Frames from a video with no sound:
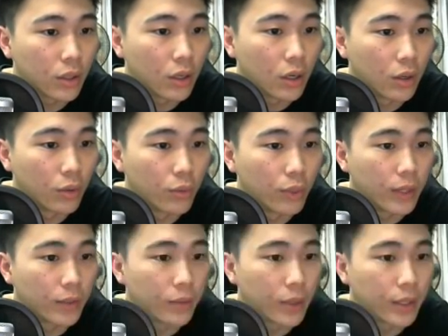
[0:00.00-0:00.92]
Oh,
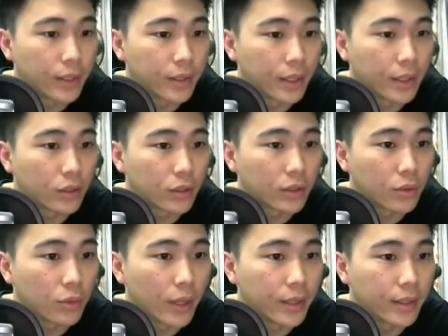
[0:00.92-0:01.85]
where
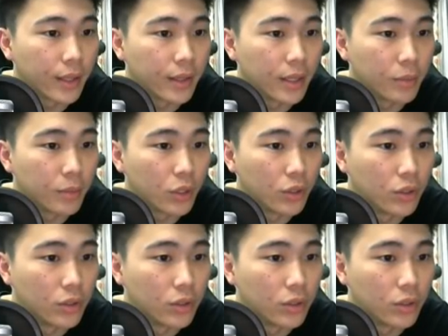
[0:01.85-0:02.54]
did that name go?